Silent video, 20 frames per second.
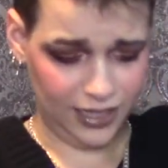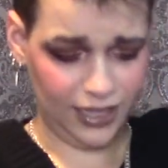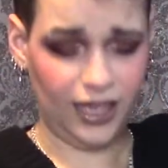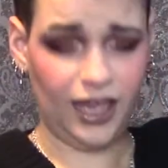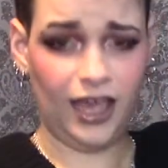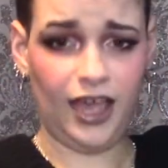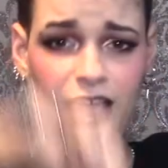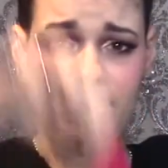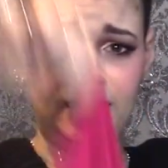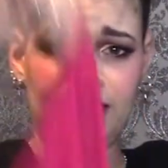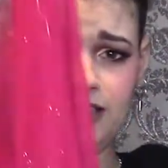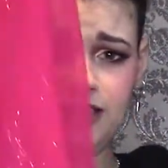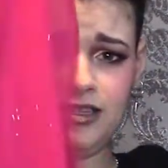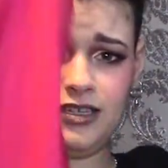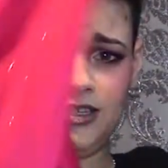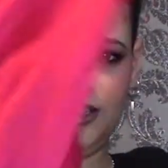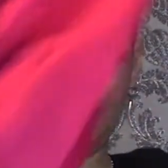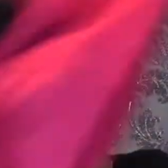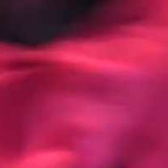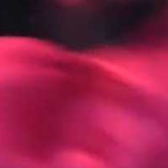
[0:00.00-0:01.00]
and
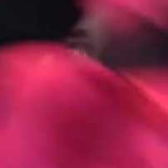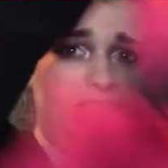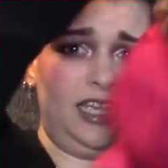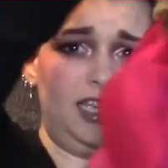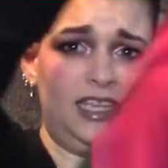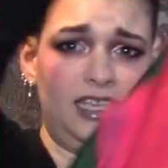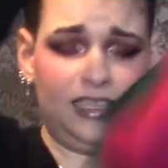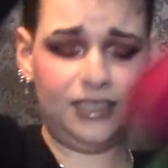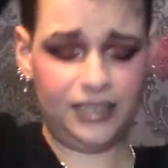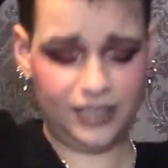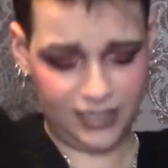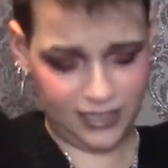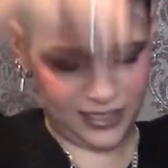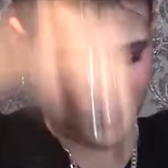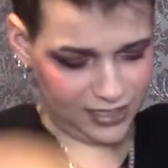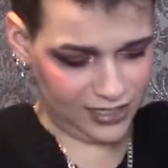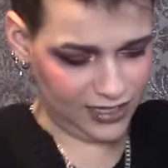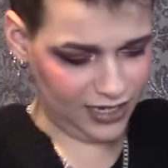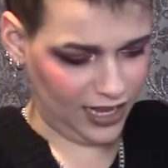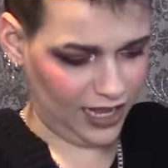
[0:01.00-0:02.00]

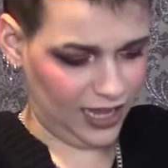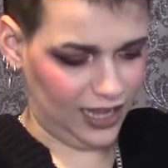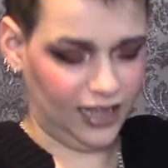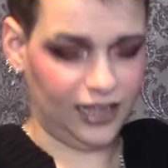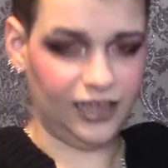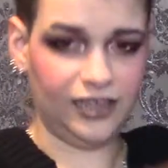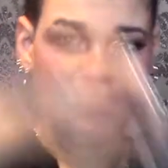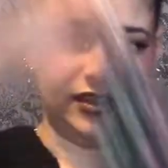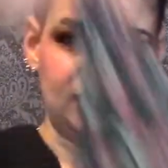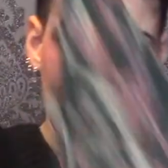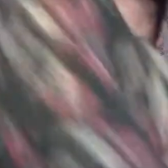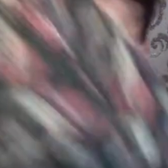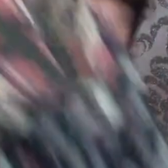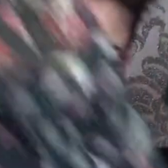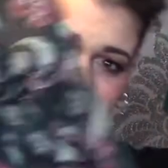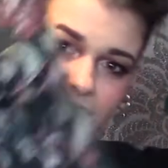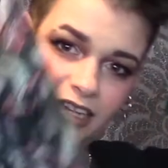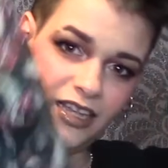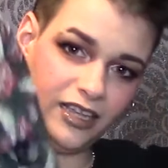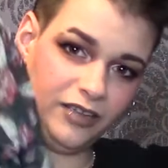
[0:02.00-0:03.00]
shades, and
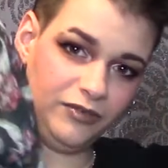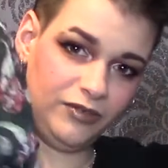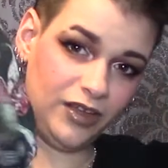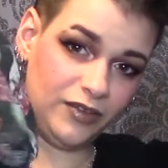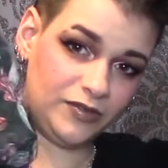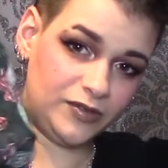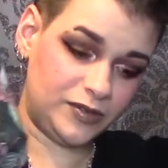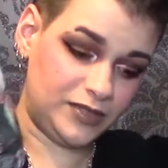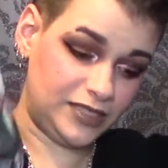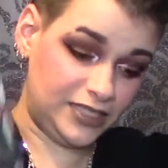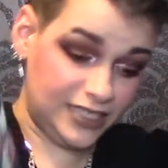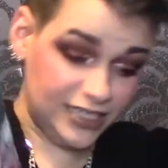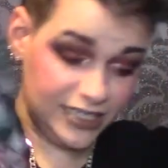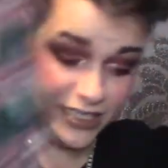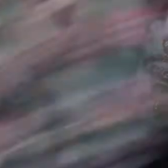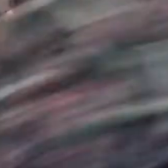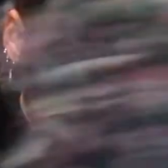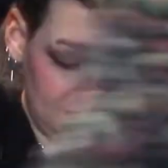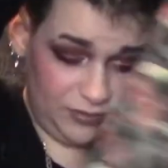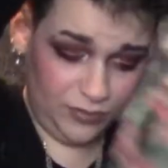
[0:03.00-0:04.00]
I even have some
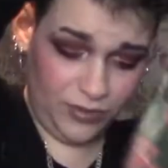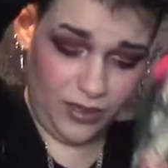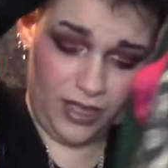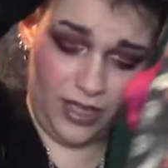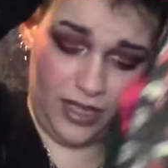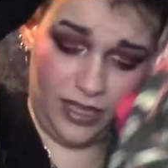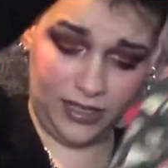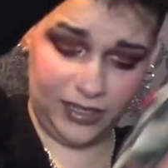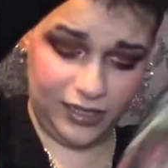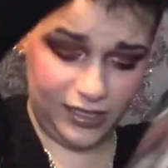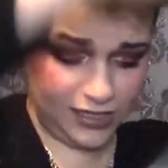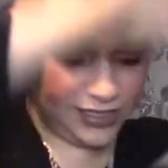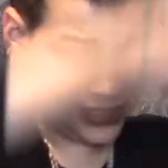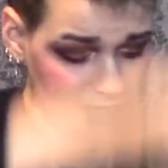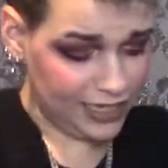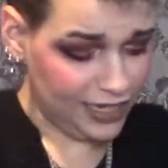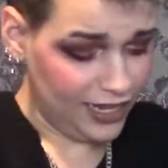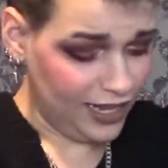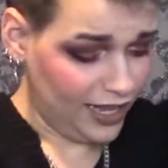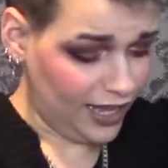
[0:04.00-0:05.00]
Disney ones.
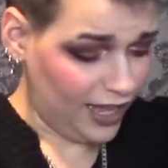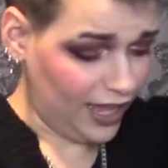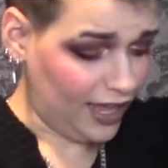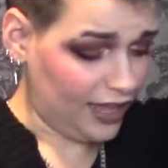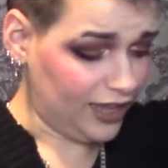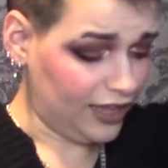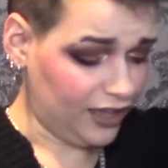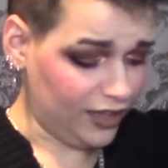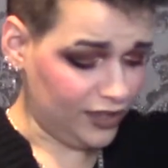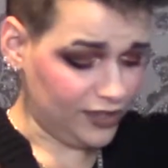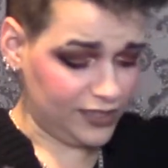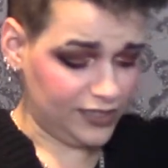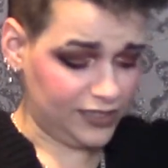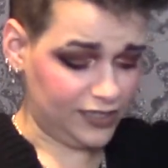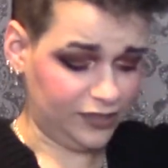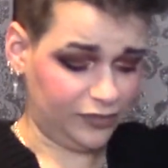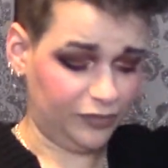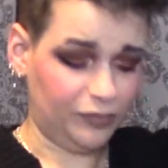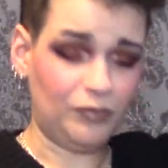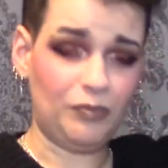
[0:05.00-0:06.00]
I got
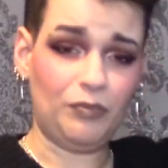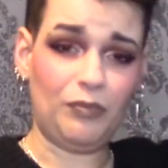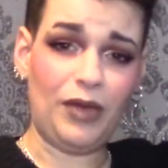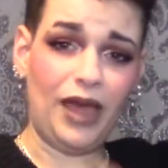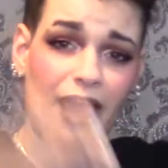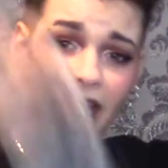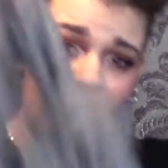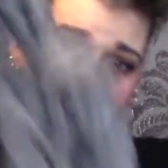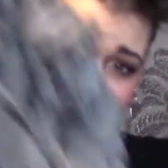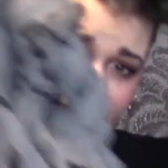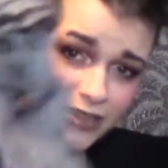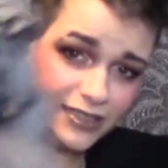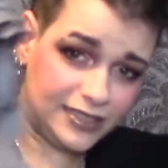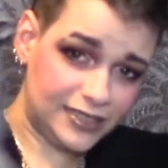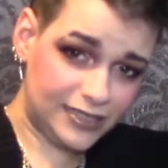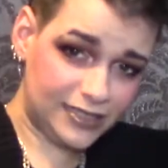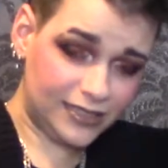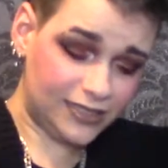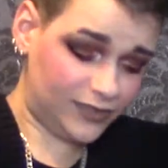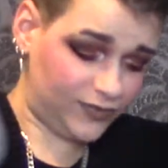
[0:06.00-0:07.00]
some
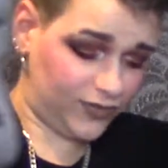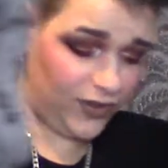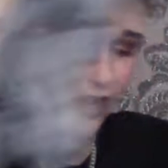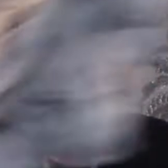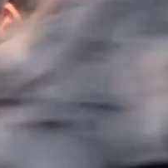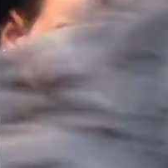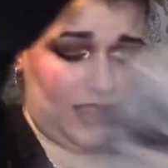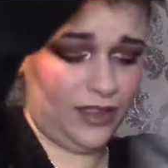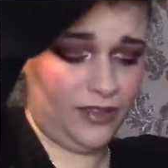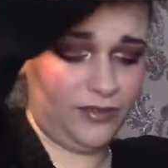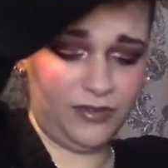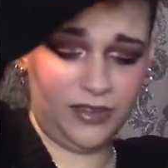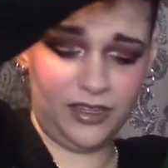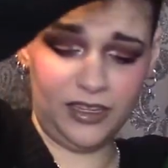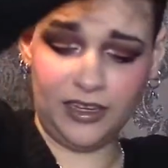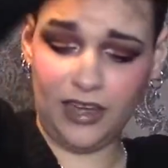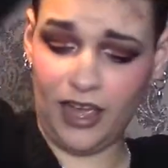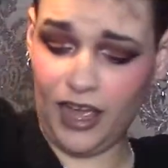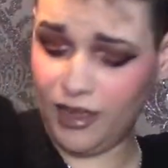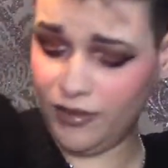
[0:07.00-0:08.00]
bats for Halloween.
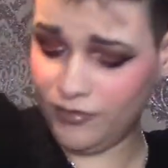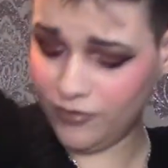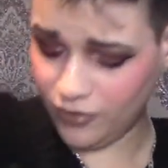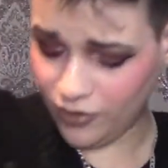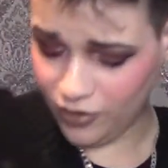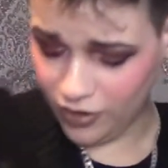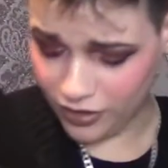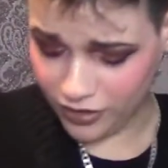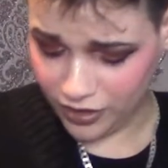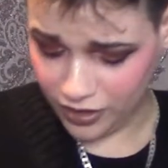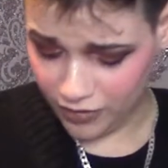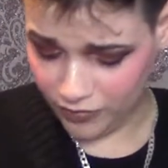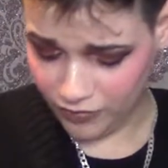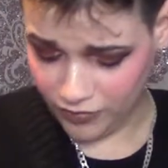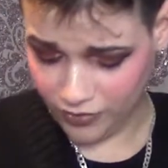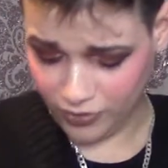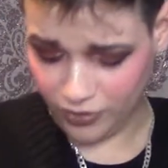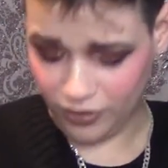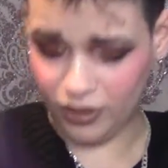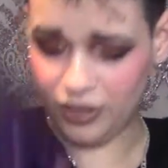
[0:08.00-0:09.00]
I've got
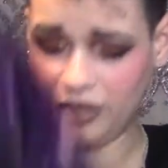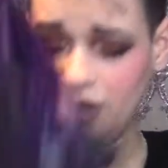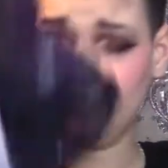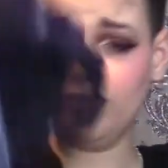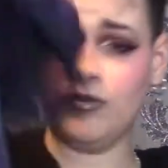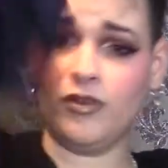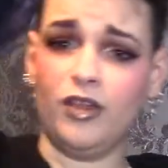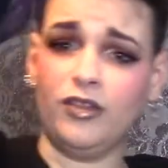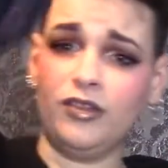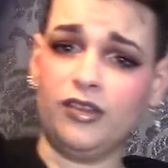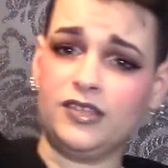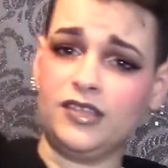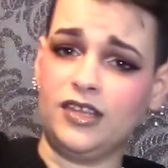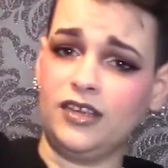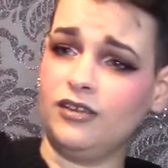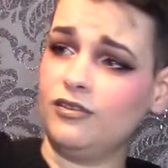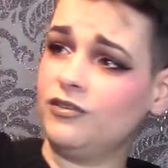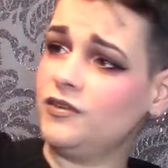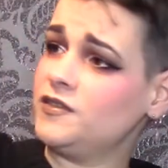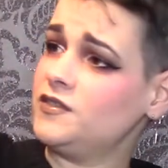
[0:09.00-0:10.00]
this like
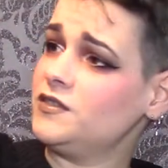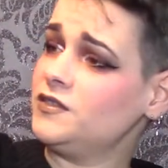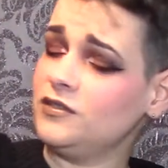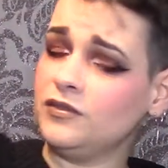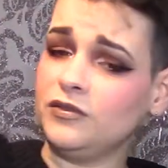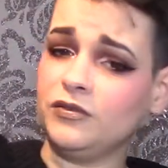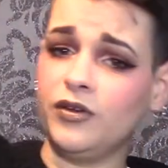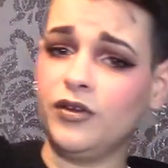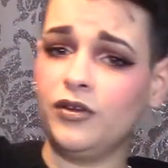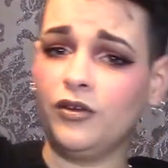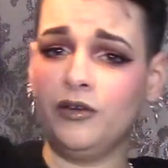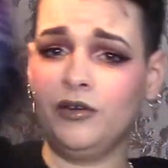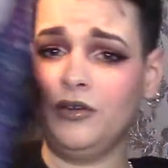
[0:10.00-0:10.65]
crystal one going